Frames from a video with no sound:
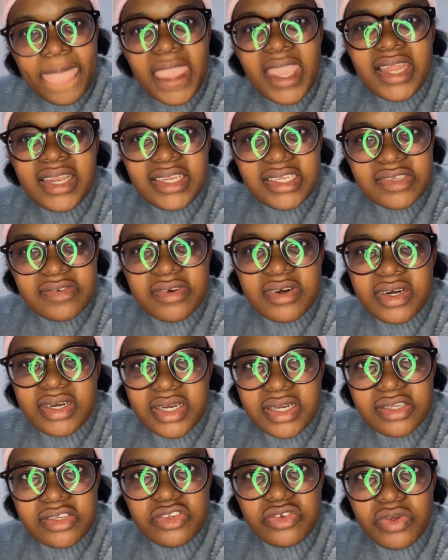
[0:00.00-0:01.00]
It is very
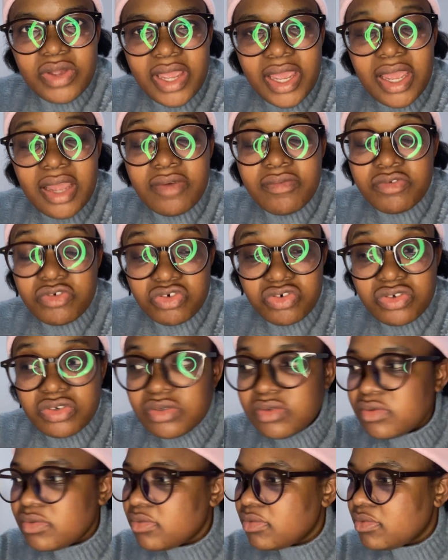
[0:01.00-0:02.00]
nice to have. True.